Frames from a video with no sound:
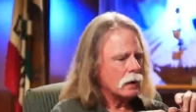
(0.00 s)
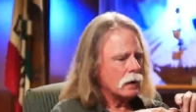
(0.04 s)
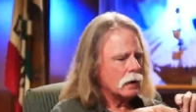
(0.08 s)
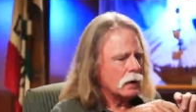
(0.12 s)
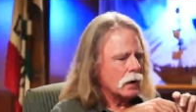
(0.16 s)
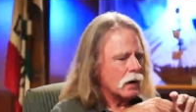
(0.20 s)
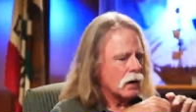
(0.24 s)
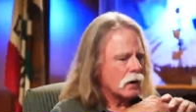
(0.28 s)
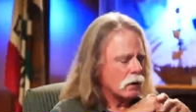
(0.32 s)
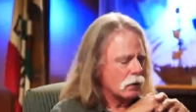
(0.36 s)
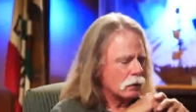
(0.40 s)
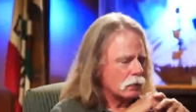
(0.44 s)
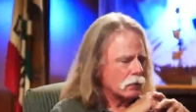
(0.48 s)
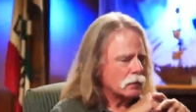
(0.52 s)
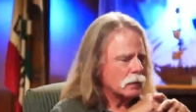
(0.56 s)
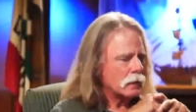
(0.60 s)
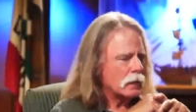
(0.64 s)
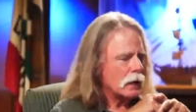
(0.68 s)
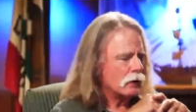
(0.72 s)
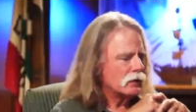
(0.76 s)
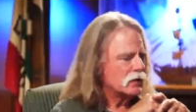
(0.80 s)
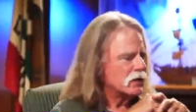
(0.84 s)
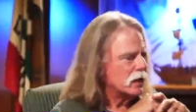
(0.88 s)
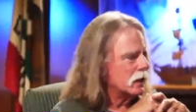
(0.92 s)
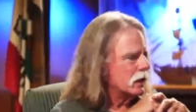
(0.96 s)
I'll never
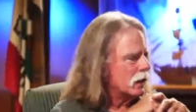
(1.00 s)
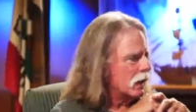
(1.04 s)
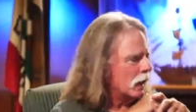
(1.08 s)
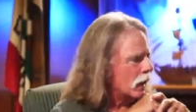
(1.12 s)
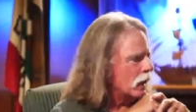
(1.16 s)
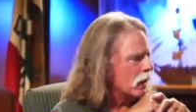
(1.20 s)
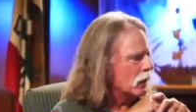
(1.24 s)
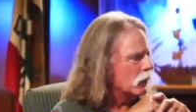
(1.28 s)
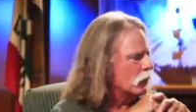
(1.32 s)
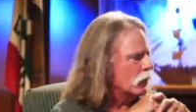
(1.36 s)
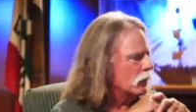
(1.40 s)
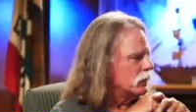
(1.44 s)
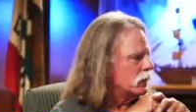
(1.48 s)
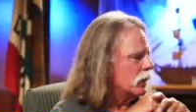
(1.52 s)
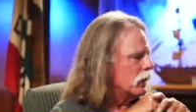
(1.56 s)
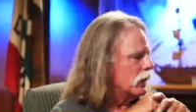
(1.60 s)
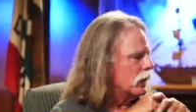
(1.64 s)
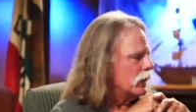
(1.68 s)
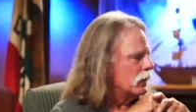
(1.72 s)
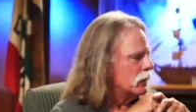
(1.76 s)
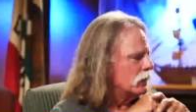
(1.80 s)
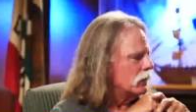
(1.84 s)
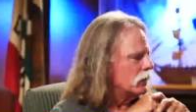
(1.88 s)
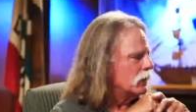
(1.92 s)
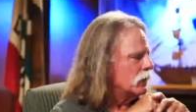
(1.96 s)
forget. I was in the galley one
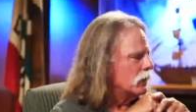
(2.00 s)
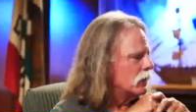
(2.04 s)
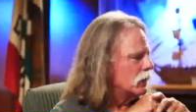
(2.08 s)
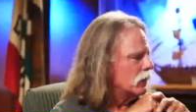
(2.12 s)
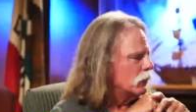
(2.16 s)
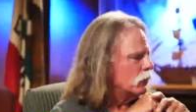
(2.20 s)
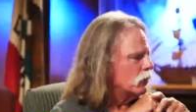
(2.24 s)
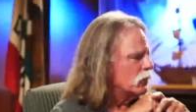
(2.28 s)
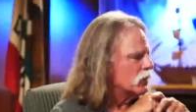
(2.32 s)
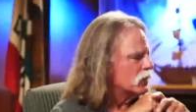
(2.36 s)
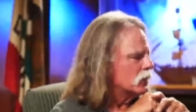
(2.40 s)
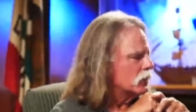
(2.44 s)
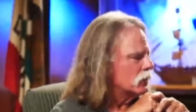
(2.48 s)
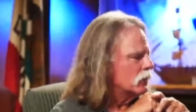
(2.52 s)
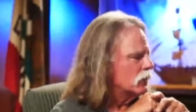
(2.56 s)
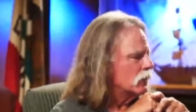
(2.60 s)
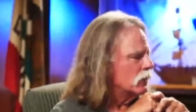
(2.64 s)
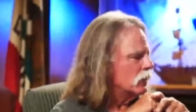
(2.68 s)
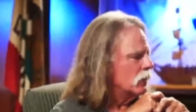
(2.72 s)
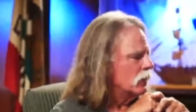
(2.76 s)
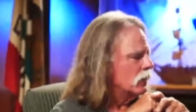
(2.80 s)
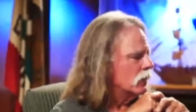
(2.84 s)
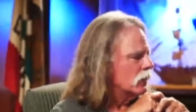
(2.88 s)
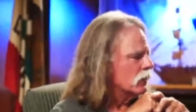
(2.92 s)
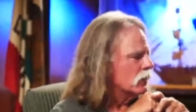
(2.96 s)
day, and, and it was
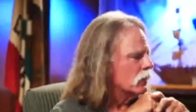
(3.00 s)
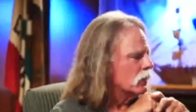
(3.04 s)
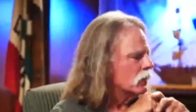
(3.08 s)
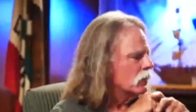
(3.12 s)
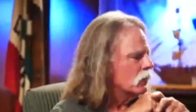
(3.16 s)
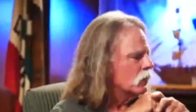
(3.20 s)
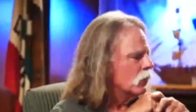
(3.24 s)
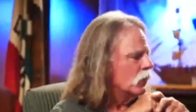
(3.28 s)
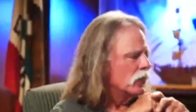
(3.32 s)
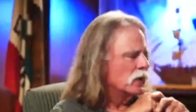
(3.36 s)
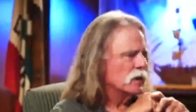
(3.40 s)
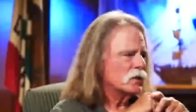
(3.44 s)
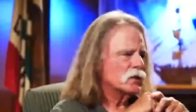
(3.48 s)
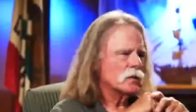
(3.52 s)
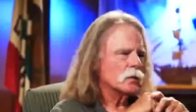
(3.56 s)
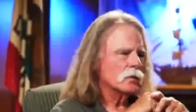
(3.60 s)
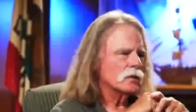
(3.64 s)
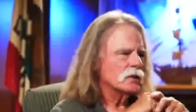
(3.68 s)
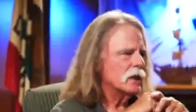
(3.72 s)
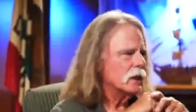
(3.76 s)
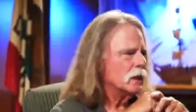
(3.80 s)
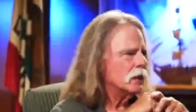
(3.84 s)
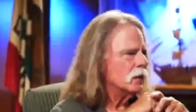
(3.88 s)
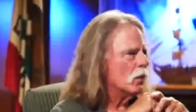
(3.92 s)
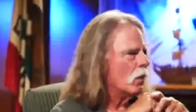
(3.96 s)
in the when this
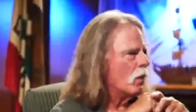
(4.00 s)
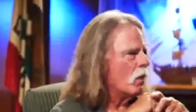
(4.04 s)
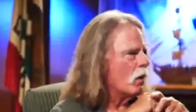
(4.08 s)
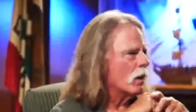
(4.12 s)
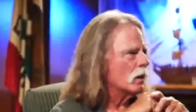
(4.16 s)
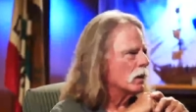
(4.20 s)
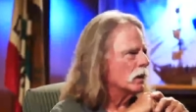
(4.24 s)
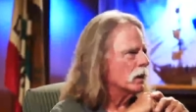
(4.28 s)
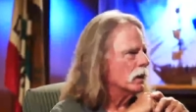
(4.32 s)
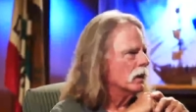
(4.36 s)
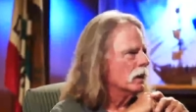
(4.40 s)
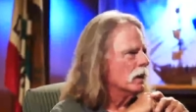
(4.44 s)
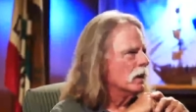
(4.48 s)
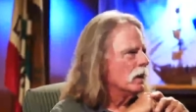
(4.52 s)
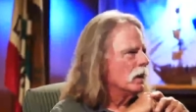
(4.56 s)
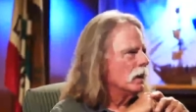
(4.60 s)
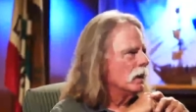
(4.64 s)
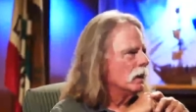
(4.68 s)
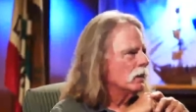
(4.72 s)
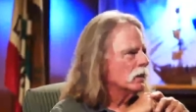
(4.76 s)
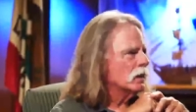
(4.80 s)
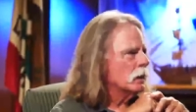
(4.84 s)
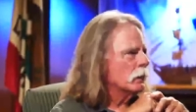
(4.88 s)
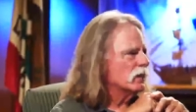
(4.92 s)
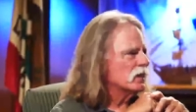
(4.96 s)
was hitting hard. And
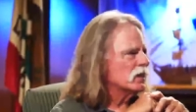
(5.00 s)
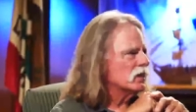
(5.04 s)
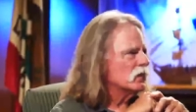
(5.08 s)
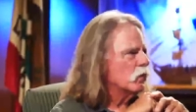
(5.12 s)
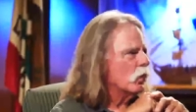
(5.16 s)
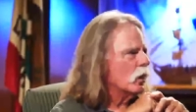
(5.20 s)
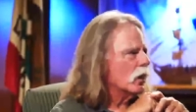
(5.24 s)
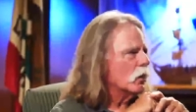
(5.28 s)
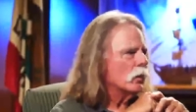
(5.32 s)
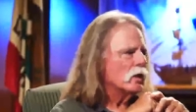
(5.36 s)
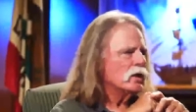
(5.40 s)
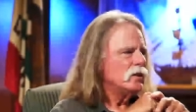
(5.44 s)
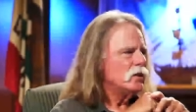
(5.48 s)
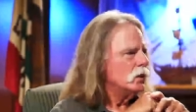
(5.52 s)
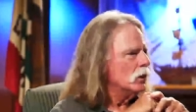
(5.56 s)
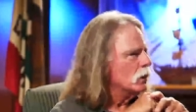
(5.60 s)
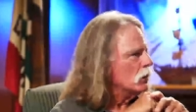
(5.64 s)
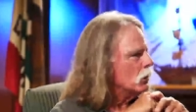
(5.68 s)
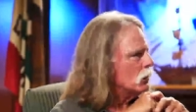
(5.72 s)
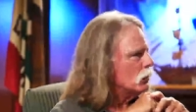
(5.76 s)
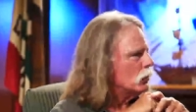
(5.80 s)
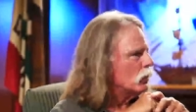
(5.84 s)
someone says, "What do we do?